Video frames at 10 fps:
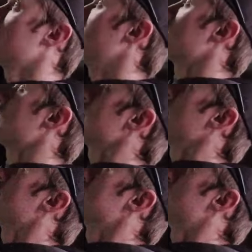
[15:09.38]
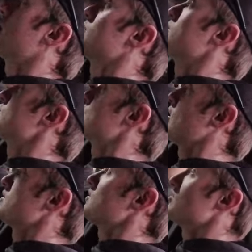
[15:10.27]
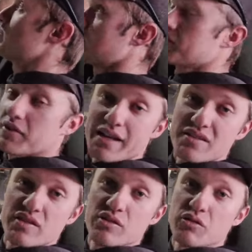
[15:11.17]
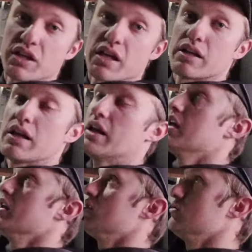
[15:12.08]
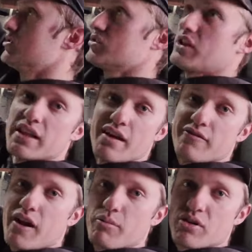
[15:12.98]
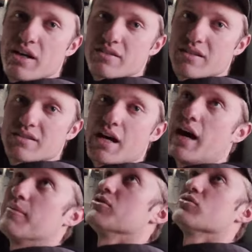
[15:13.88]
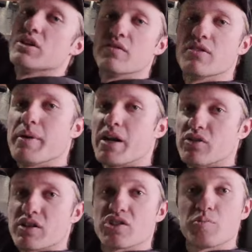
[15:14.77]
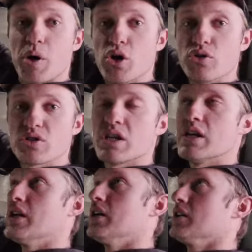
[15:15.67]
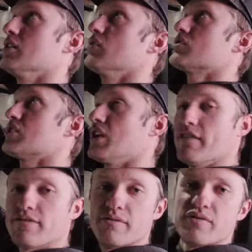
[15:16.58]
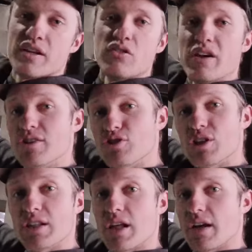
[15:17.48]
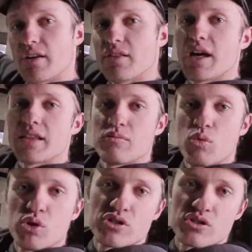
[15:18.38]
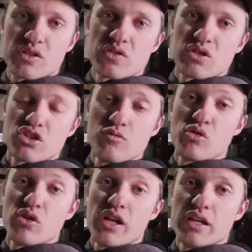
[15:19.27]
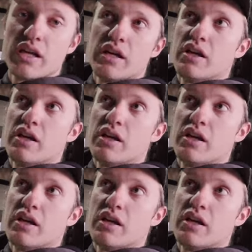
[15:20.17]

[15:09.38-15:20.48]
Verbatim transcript: like at the bottom of these trusses. You put a flat ceiling in. You just lay that fiberglass on top. You leave the metal exposed. You know, there's enough ventilation in there that the moisture doesn't accumulate,